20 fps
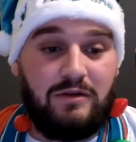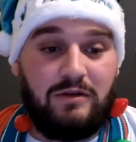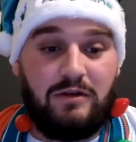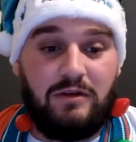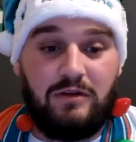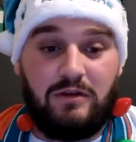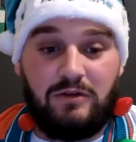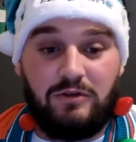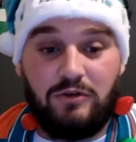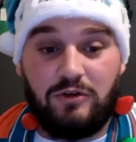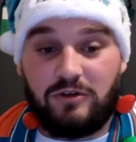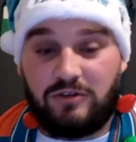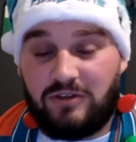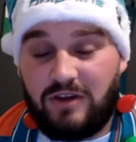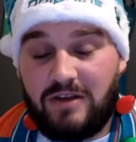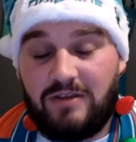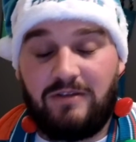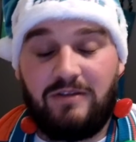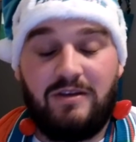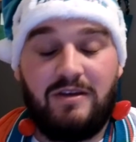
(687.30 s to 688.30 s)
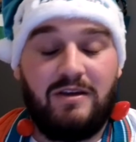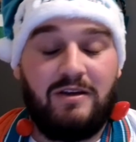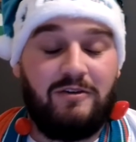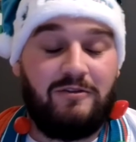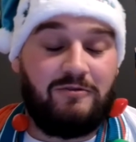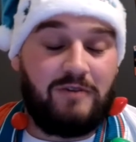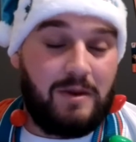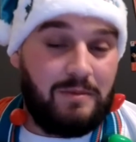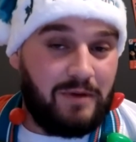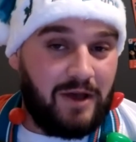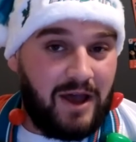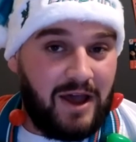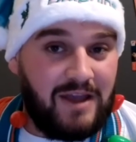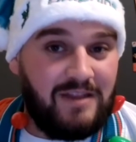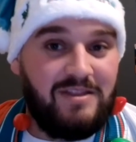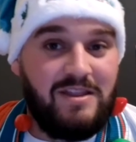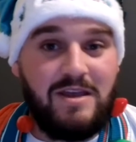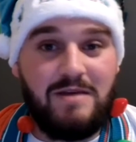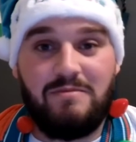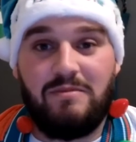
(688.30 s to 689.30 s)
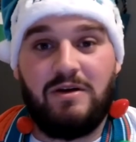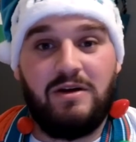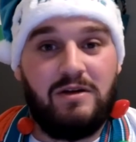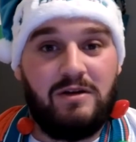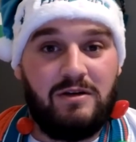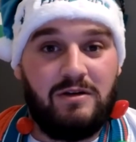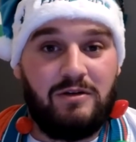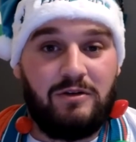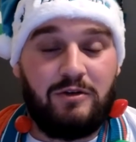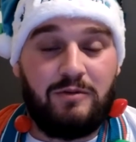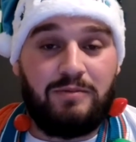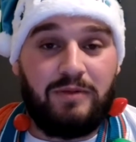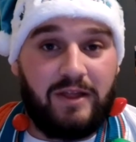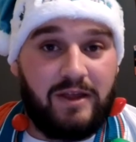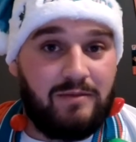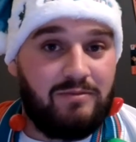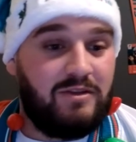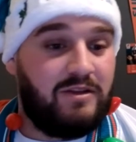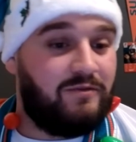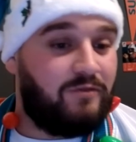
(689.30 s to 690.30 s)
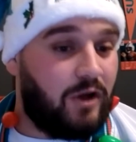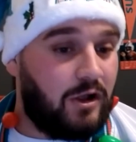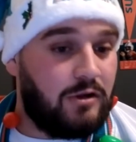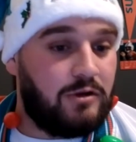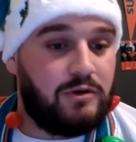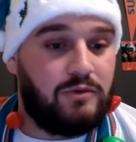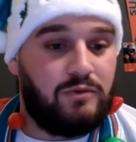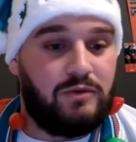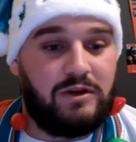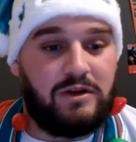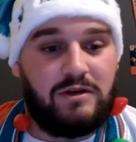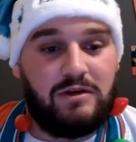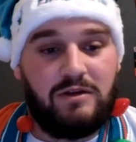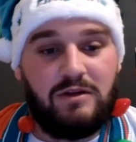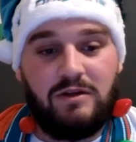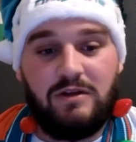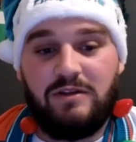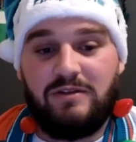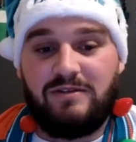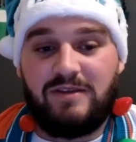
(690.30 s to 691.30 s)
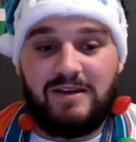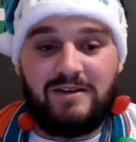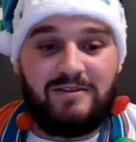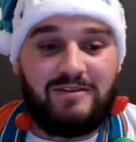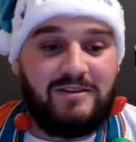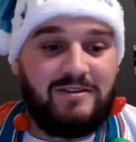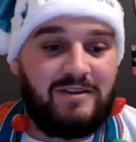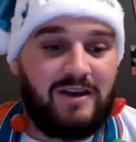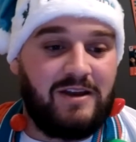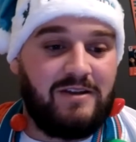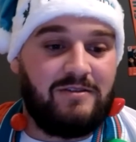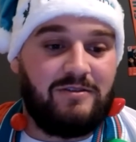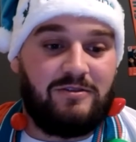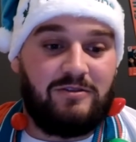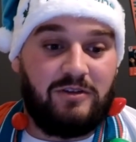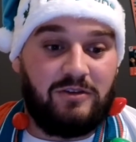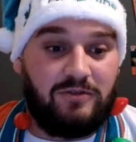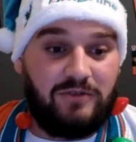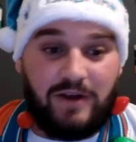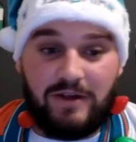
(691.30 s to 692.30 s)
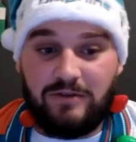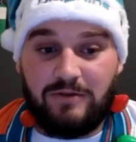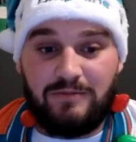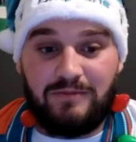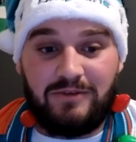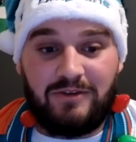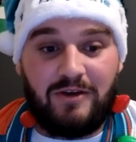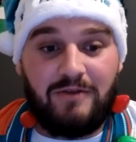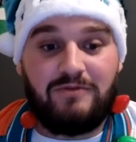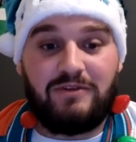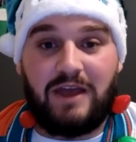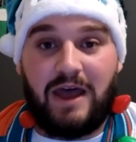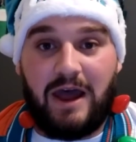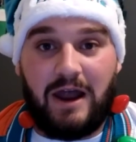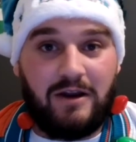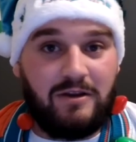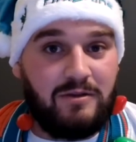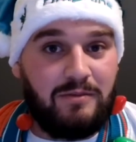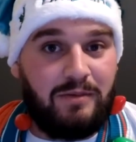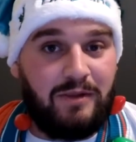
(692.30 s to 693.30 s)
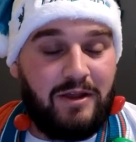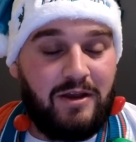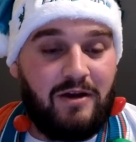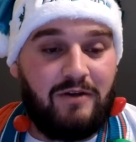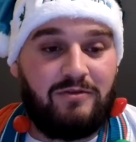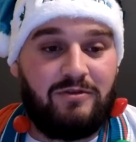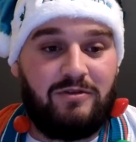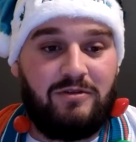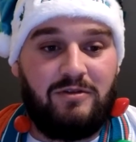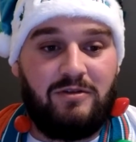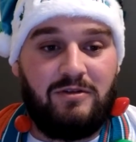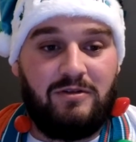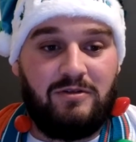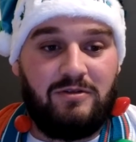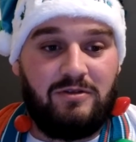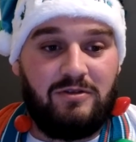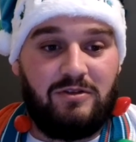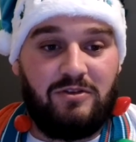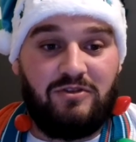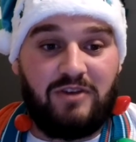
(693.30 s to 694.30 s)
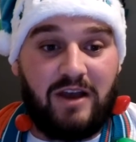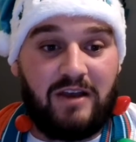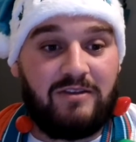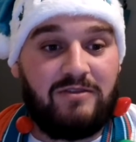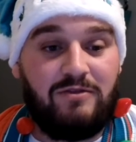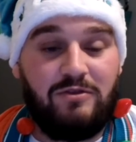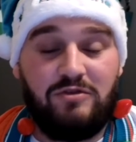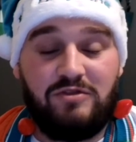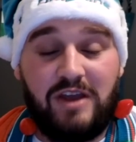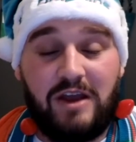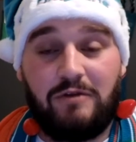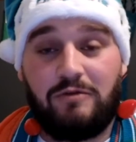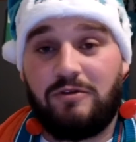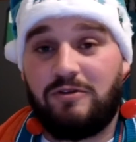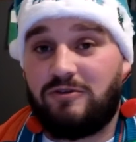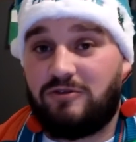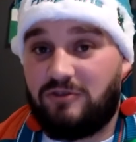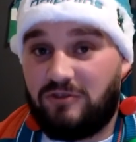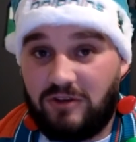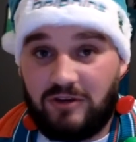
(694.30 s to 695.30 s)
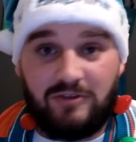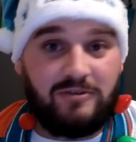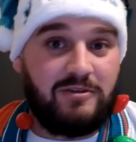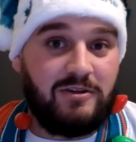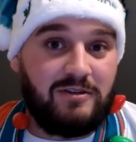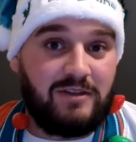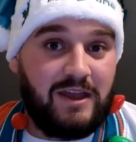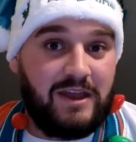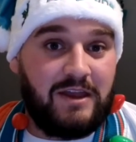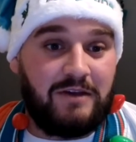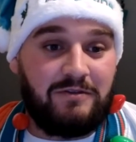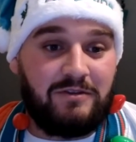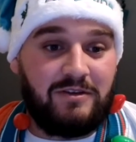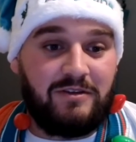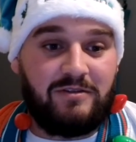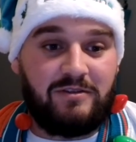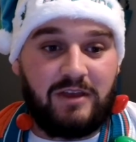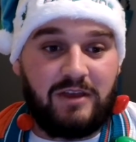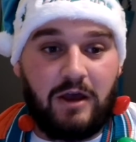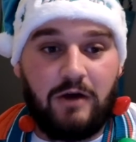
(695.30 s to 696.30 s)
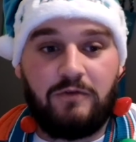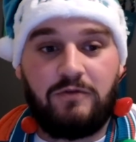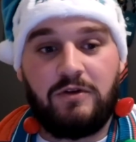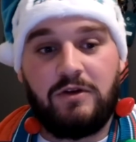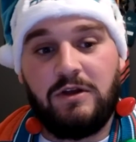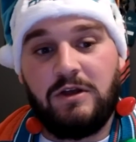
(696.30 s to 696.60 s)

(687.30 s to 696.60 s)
The New York Jets, right behind them. You play them the following week. Tennessee Titans just found themselves out of the playoffs. The Jacksonville Jaguars just took the AFC South